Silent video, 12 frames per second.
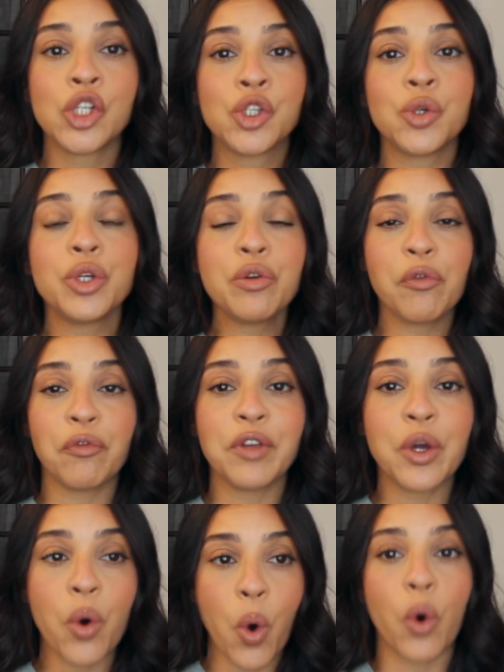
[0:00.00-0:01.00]
Do you
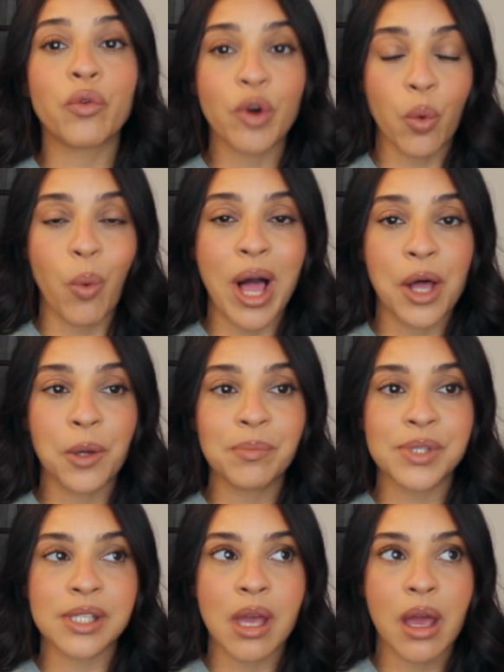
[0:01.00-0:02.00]
feel
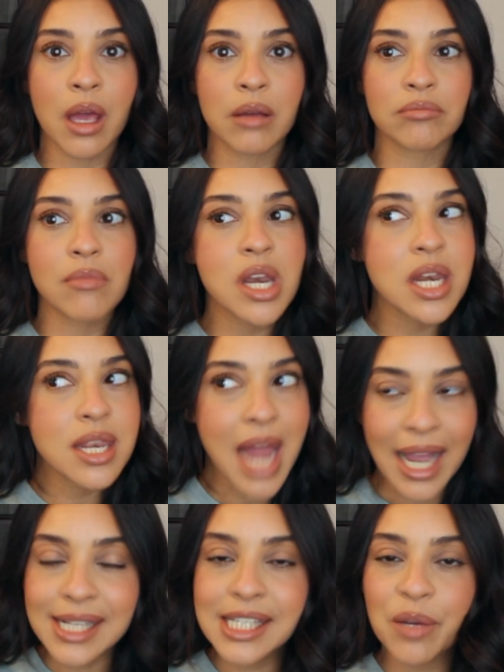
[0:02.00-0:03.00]
overwhelmed
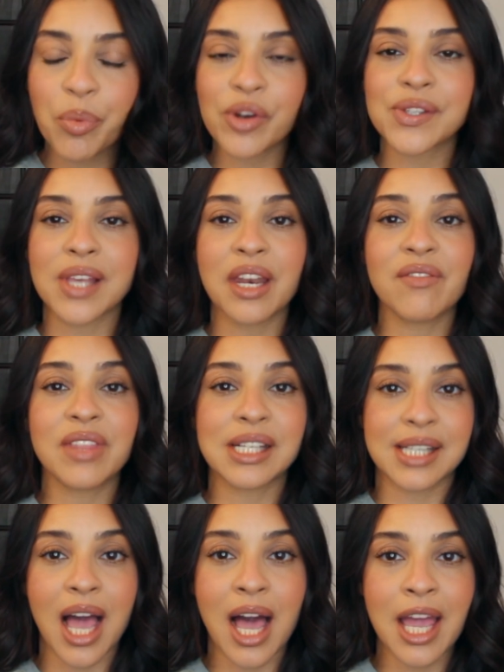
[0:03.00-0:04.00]
90% of the
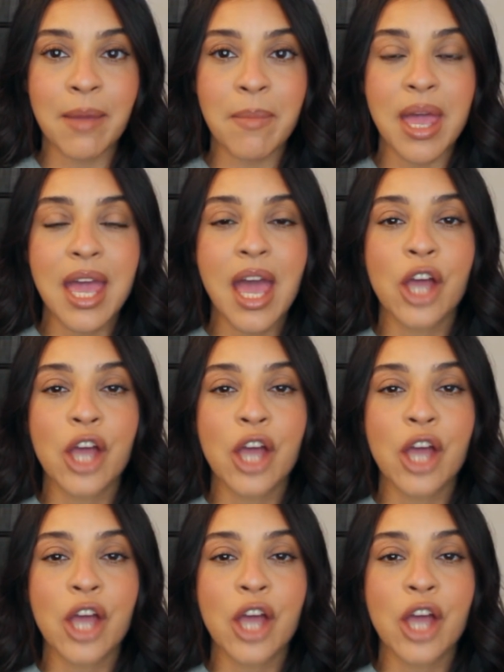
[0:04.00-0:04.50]
time?